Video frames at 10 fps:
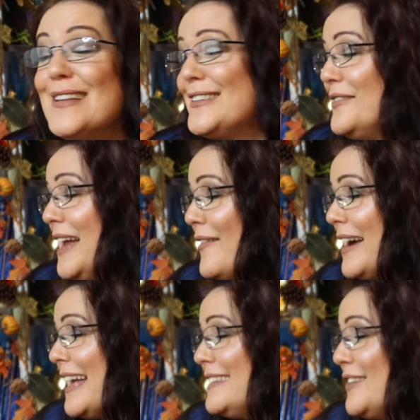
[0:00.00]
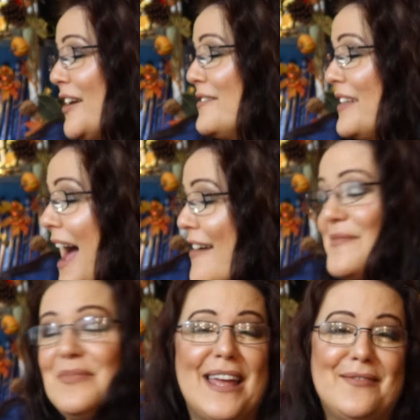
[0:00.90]
So now I get to go there
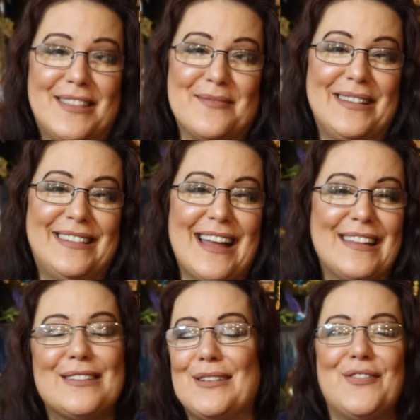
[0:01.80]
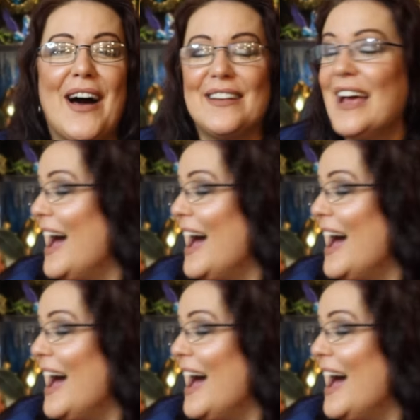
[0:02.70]
and play with them instead, so it's fine.